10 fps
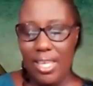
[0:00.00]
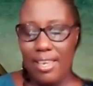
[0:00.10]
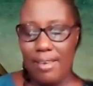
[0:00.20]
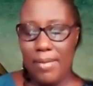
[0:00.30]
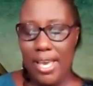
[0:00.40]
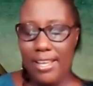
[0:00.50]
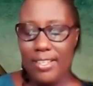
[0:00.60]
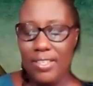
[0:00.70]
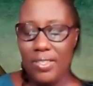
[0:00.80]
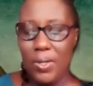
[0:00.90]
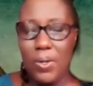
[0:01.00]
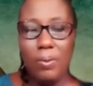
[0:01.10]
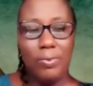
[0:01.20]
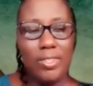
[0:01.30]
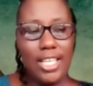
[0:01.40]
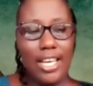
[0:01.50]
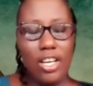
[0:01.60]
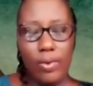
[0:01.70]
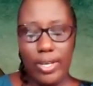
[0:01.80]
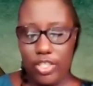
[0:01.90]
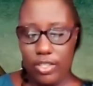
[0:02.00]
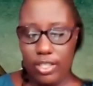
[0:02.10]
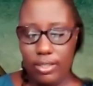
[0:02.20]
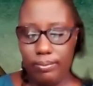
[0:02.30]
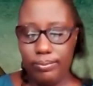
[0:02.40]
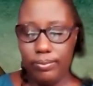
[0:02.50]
Amen. So, second question.